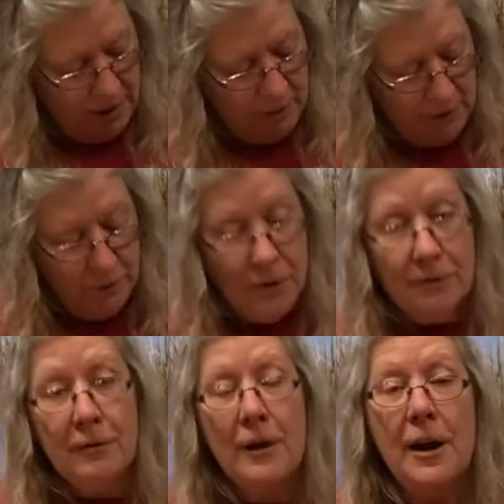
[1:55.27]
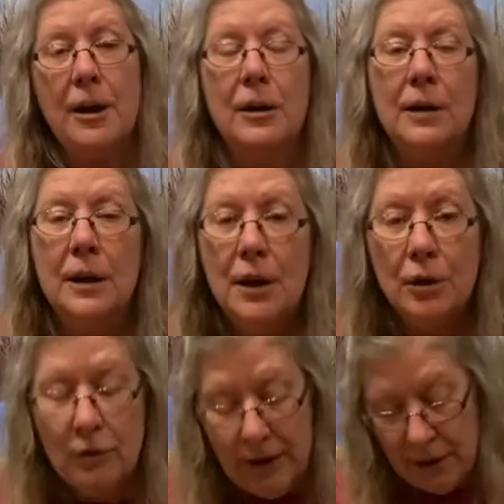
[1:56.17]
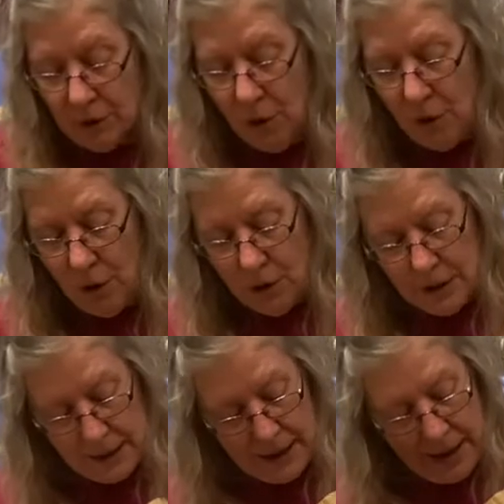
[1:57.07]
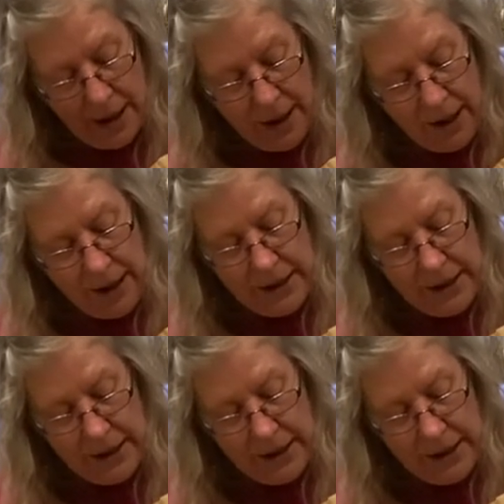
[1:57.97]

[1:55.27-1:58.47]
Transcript: before for our groundhog, I